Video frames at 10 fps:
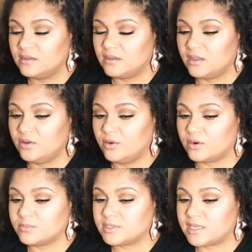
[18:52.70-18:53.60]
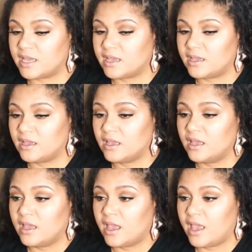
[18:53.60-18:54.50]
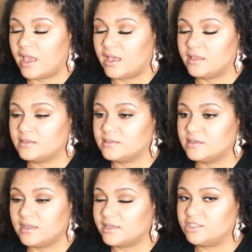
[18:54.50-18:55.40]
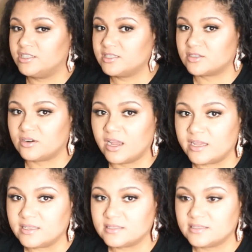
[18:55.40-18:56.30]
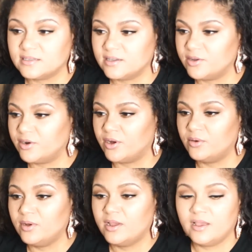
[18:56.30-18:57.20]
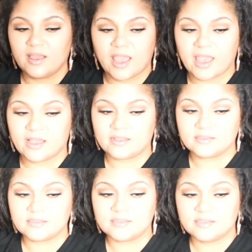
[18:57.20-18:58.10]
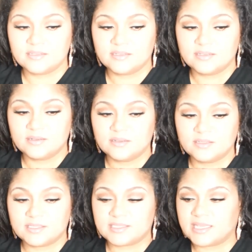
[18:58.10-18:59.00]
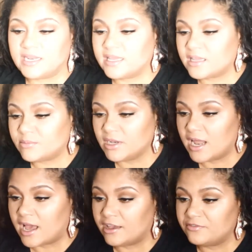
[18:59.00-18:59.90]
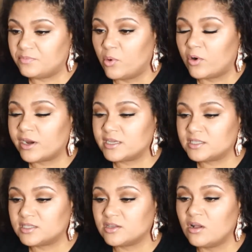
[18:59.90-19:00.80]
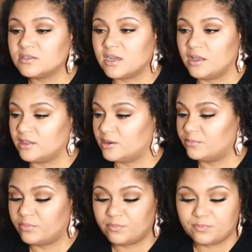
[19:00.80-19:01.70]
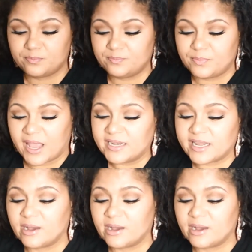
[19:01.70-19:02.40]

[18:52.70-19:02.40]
you know what I'm saying, and like Jesus Christ, you know, and skinning them alive, pouring salt on them, painting a